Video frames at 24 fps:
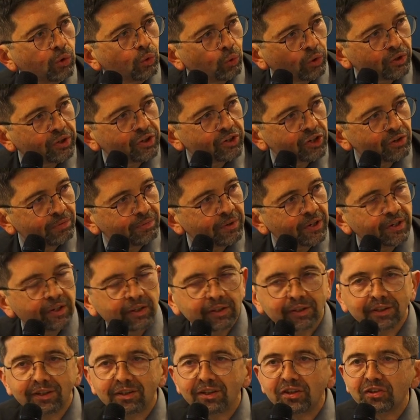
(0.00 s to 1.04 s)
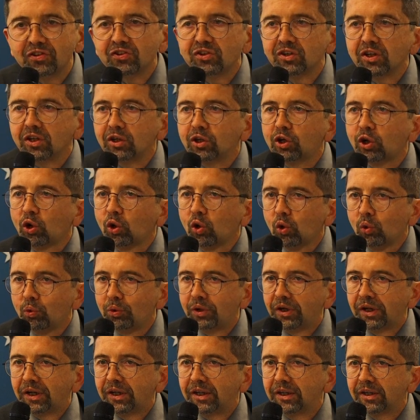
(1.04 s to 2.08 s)
What does it mean? This
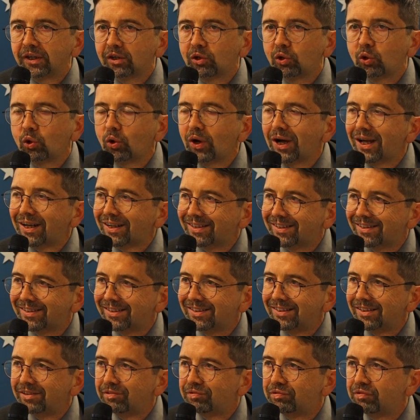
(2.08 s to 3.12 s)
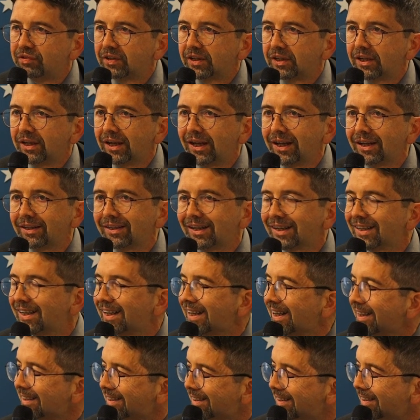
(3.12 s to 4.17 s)
growing, coercive and
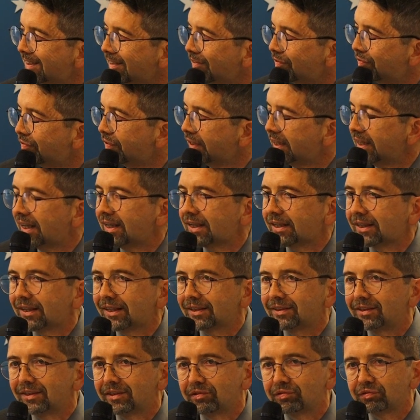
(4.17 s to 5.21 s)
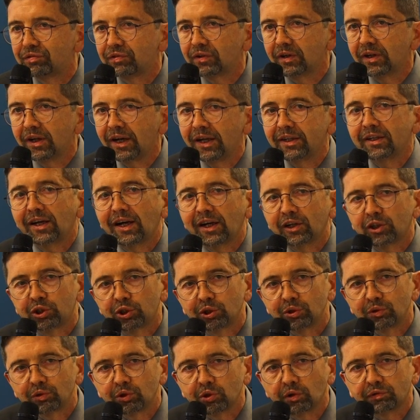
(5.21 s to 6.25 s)
aggressive narrative and
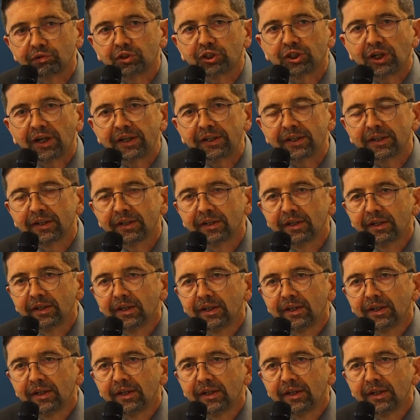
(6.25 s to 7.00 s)
actions of China